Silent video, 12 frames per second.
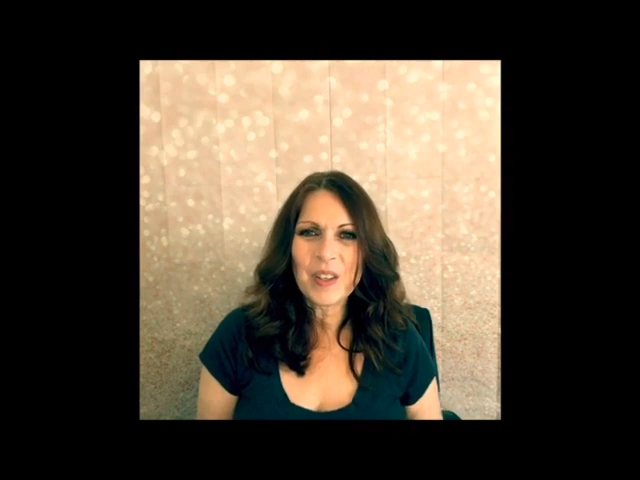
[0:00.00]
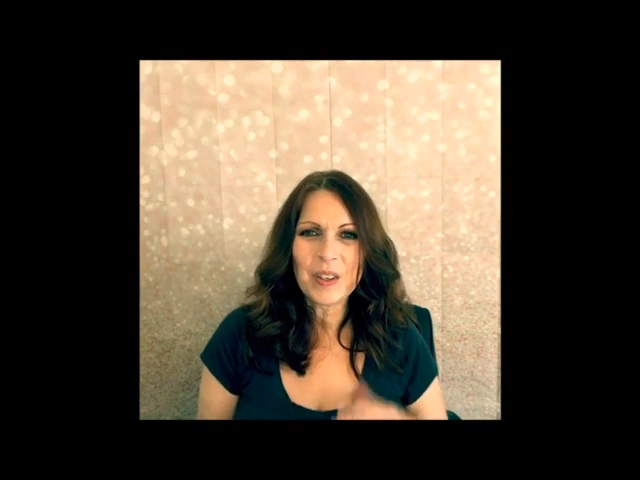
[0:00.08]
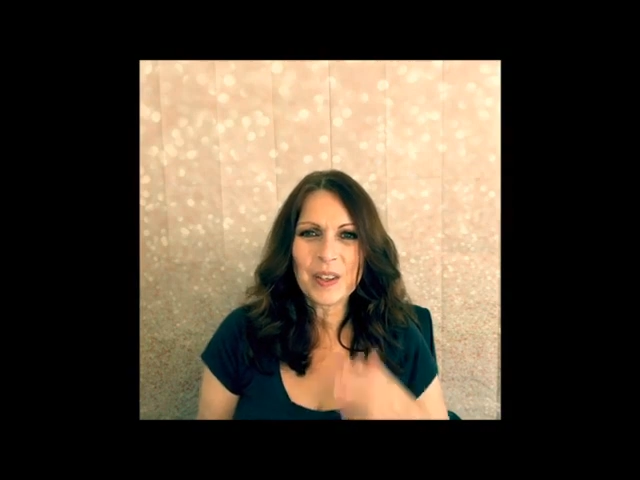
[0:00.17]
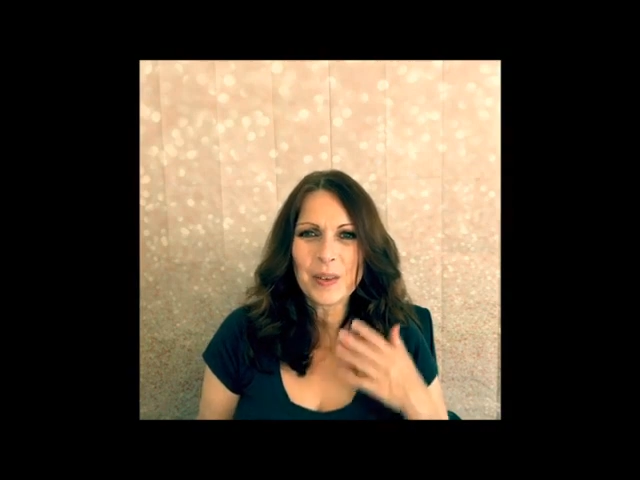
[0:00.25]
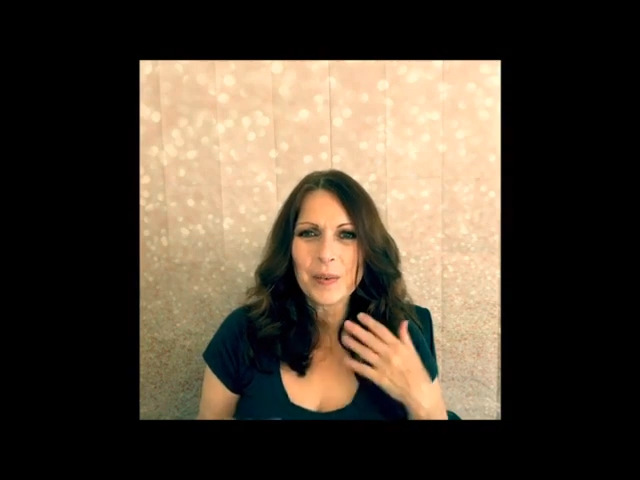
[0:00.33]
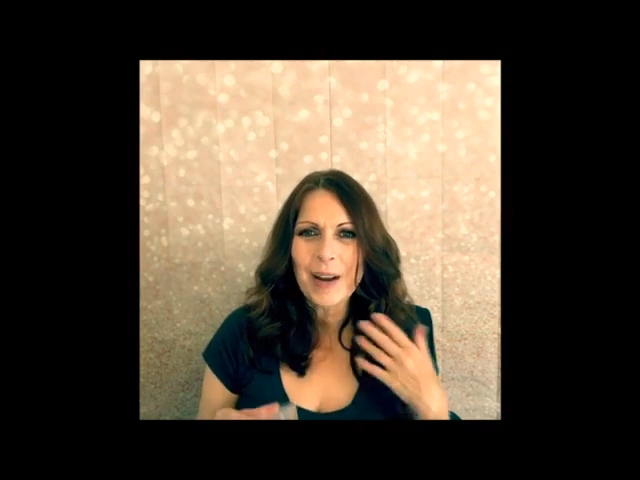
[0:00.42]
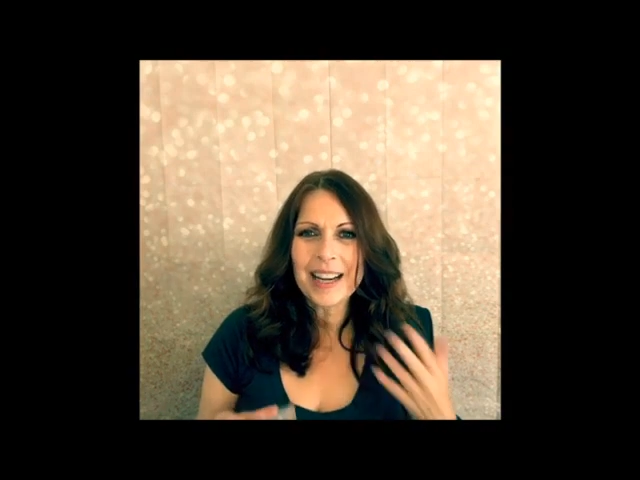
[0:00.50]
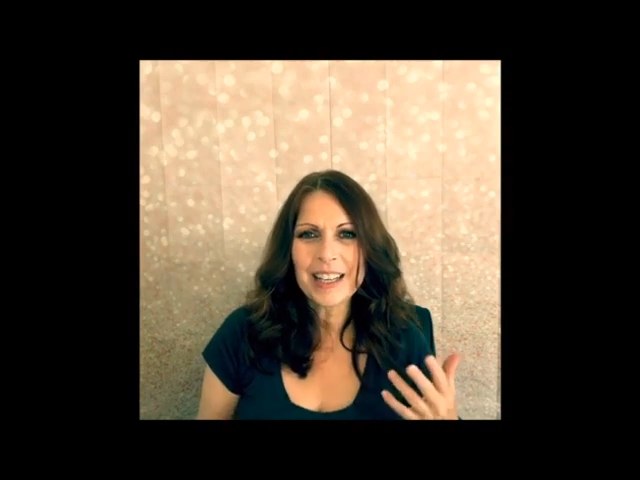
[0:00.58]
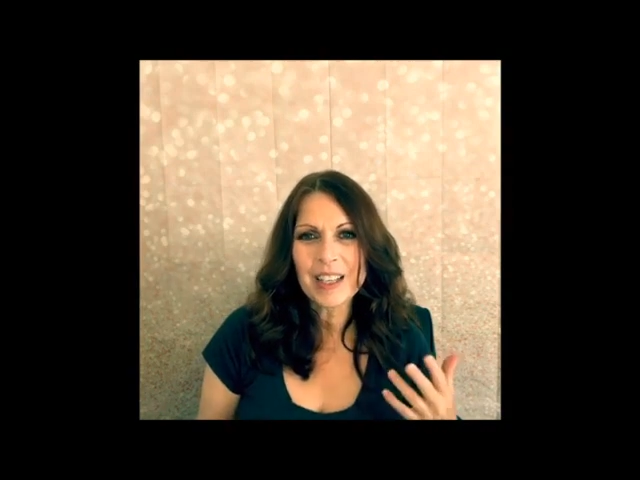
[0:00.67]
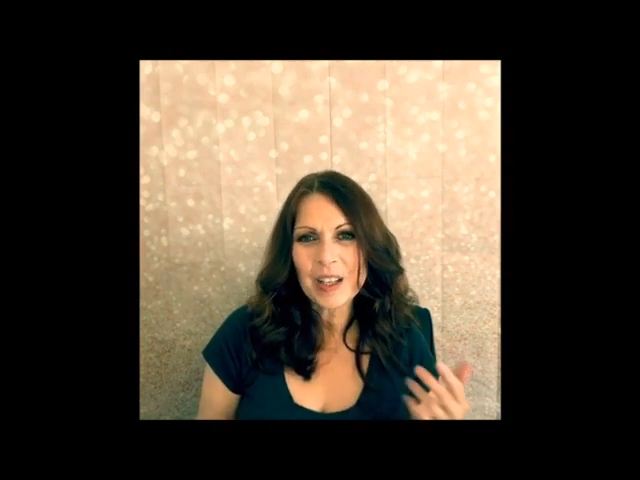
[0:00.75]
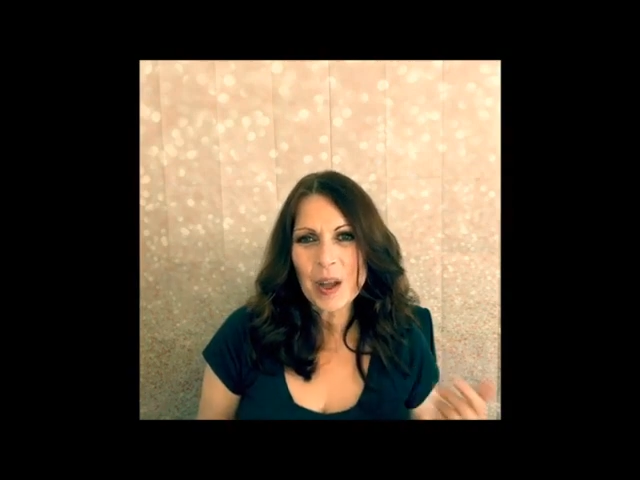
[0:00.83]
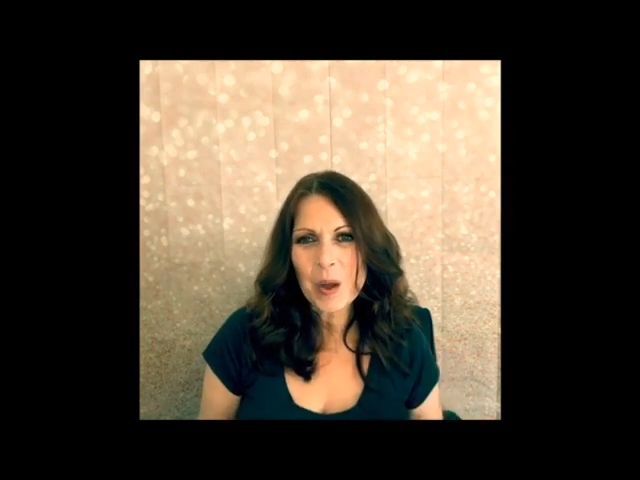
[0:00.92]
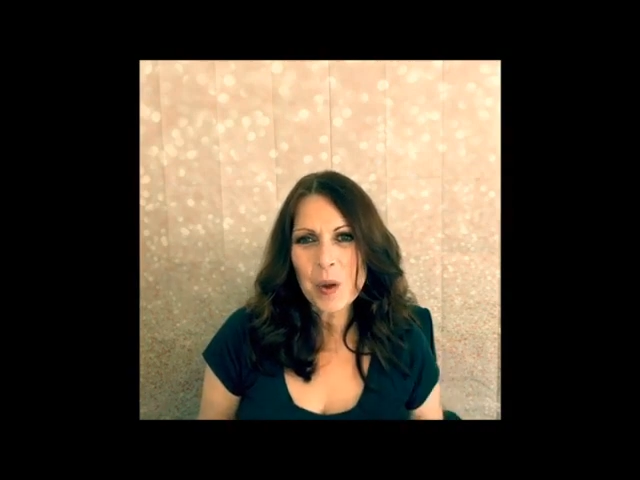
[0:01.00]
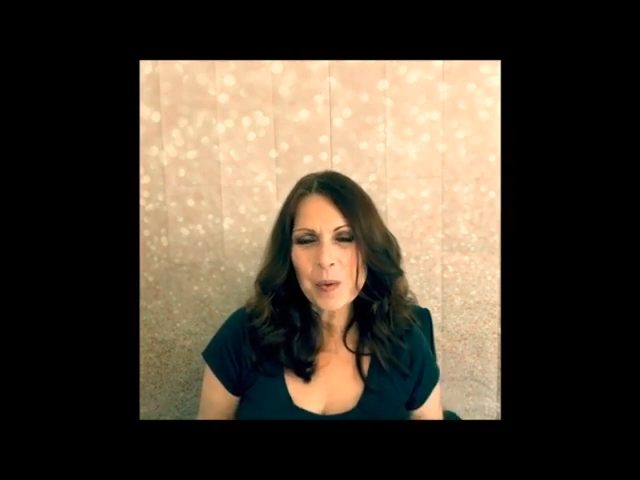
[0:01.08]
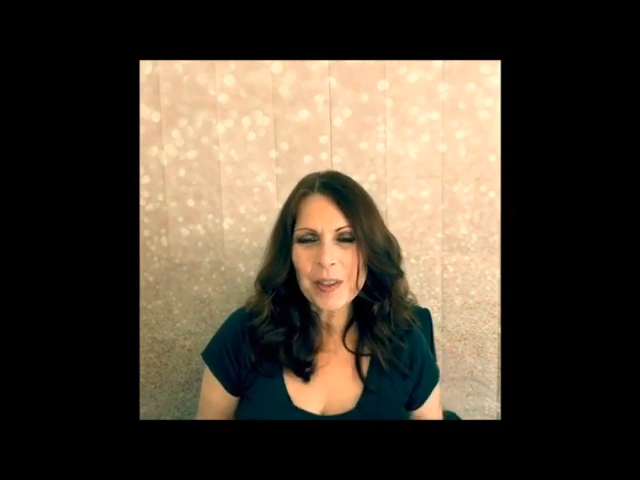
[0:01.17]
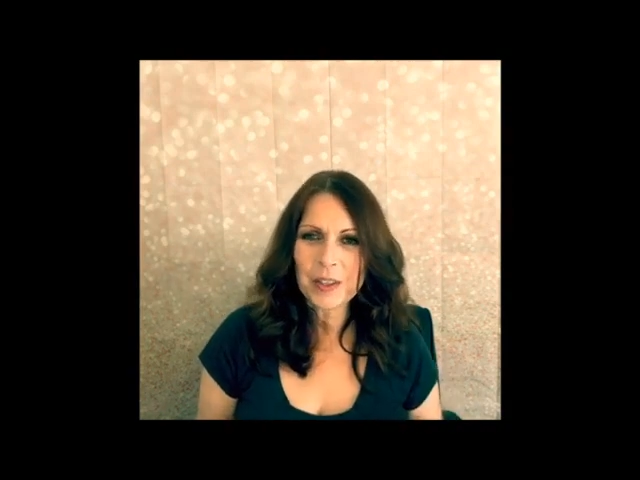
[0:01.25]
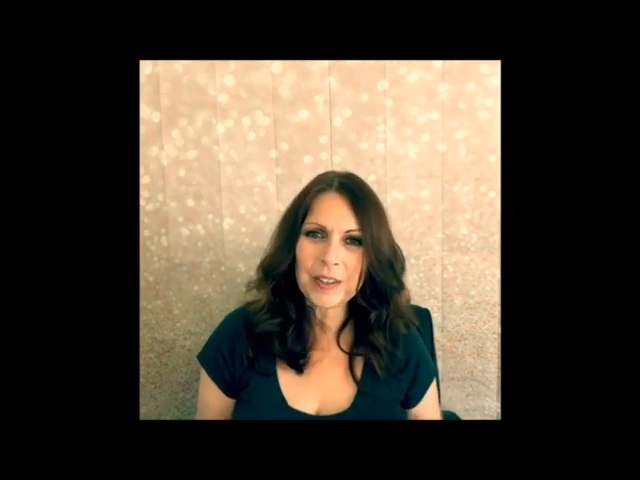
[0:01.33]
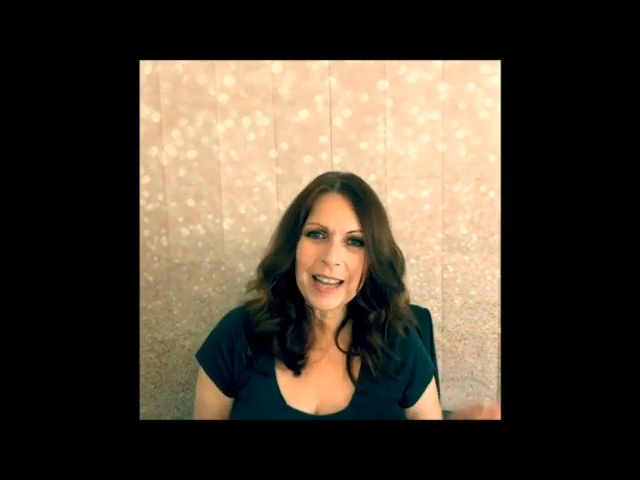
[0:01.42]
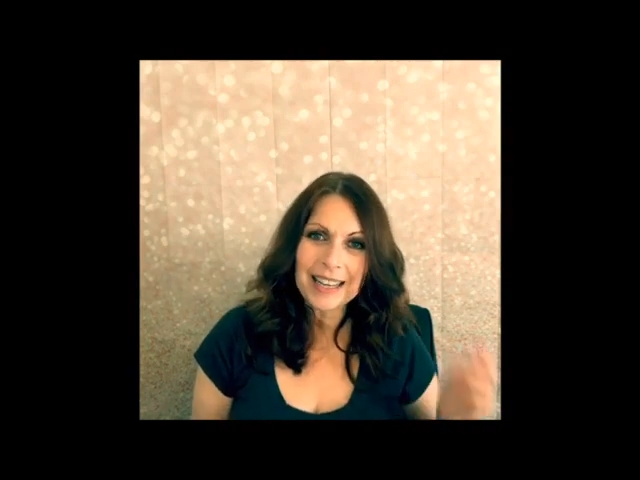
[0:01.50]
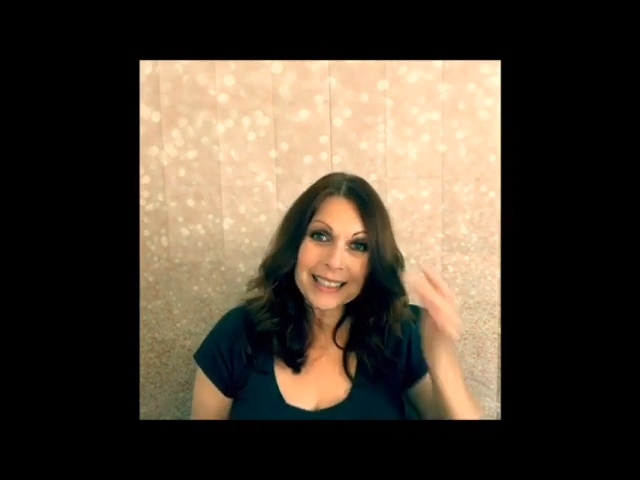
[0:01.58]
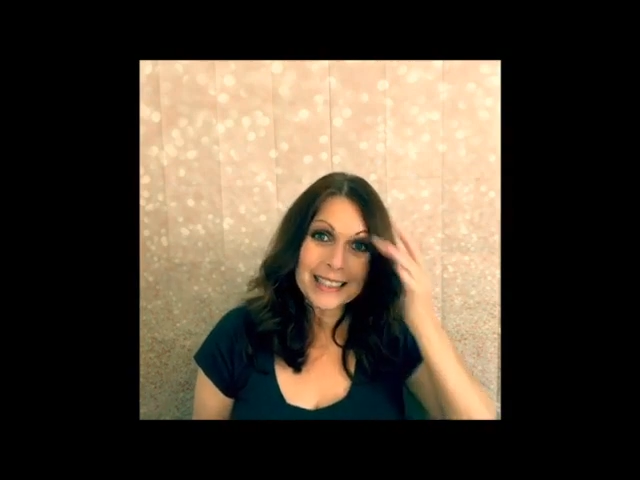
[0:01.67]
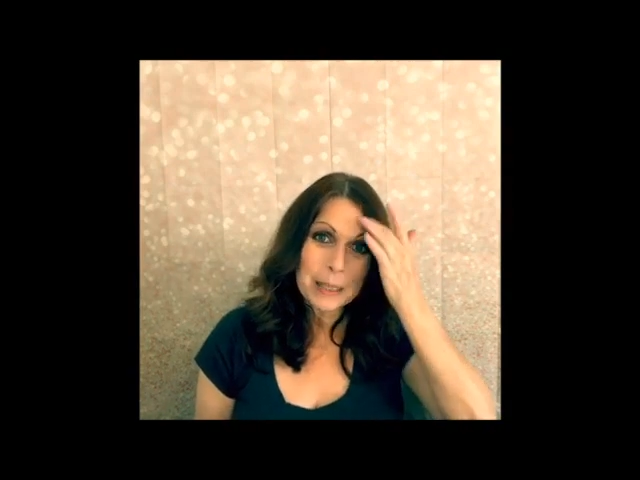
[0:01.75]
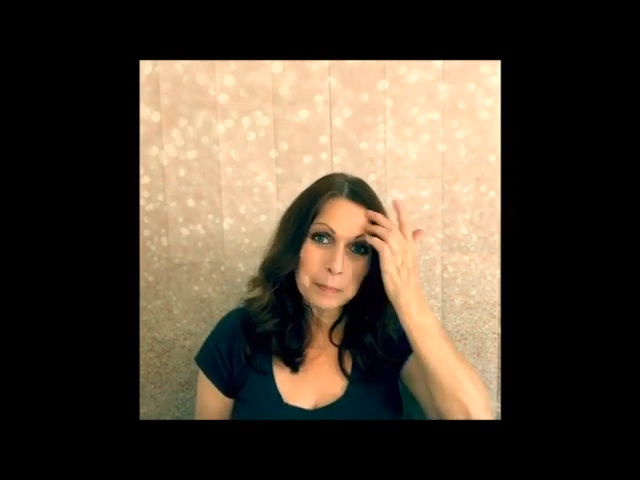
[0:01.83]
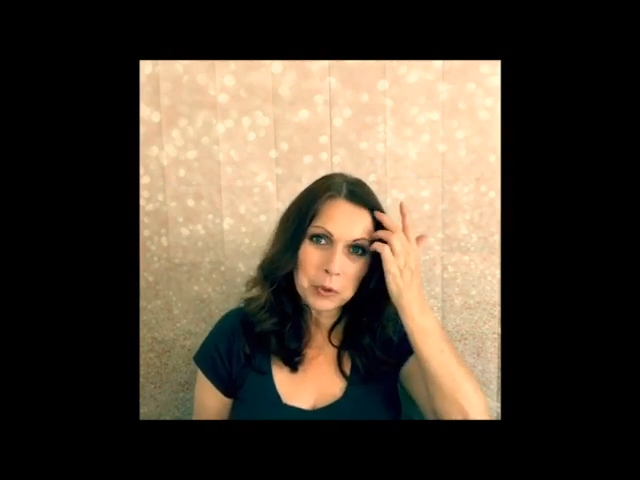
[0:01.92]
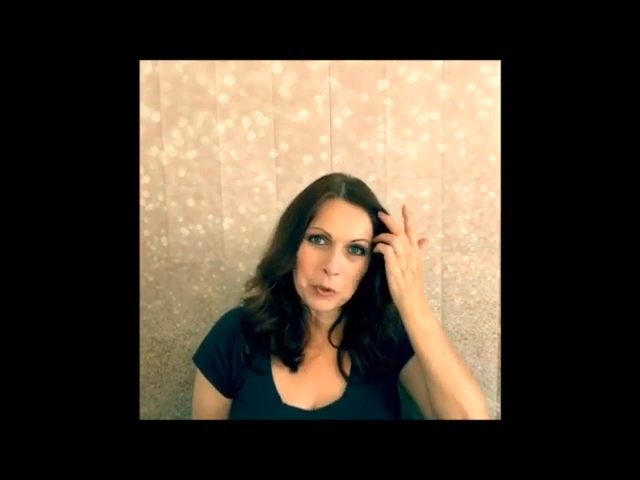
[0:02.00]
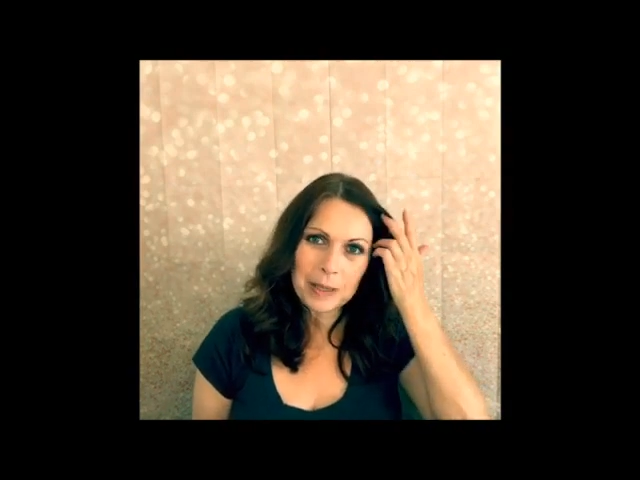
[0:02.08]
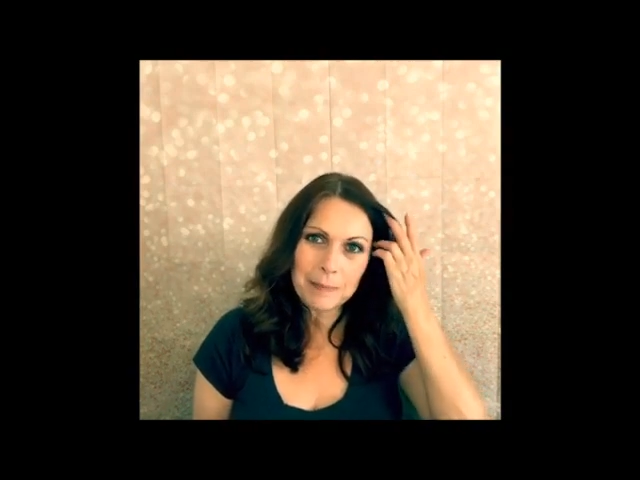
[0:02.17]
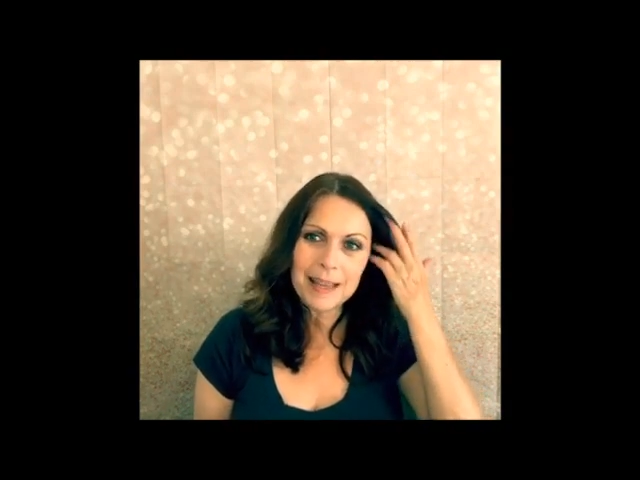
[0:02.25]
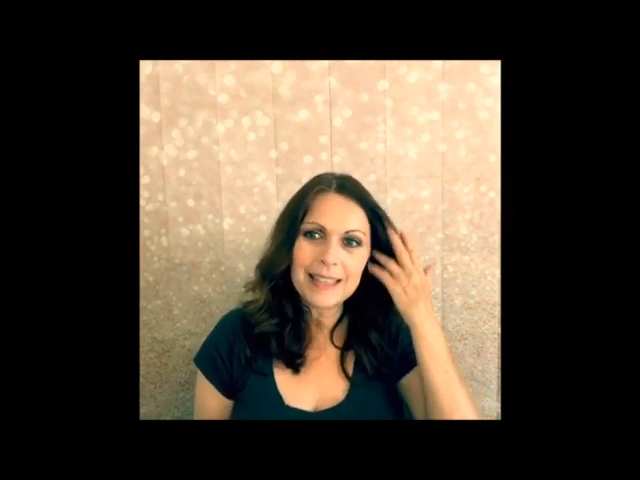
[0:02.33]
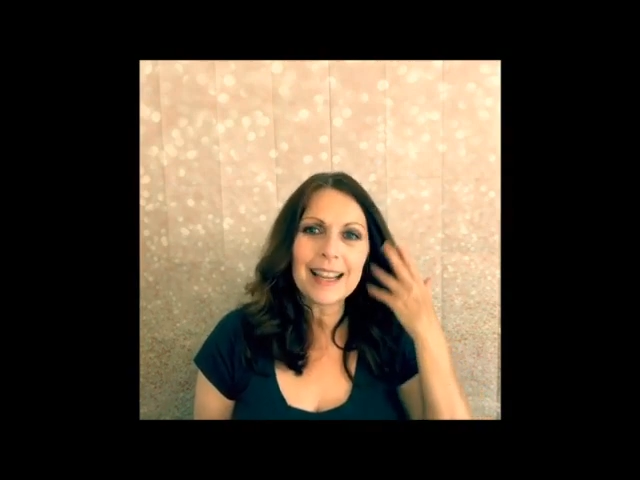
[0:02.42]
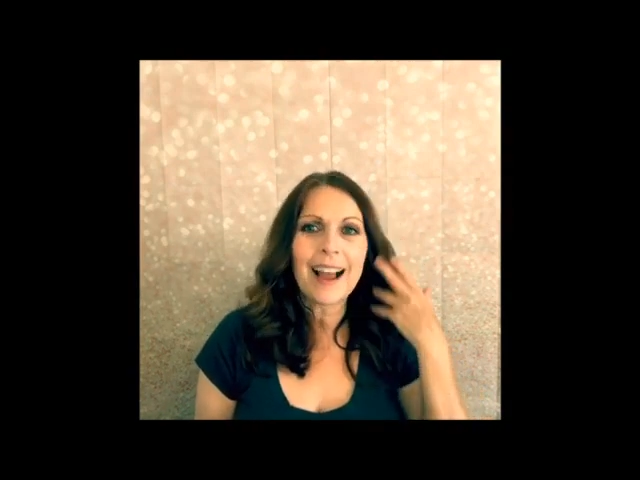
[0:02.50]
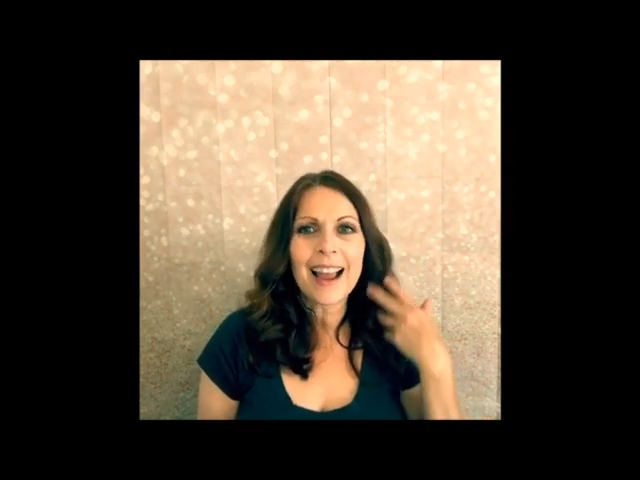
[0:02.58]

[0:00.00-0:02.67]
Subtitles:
you're ready to go with your next lip treatment.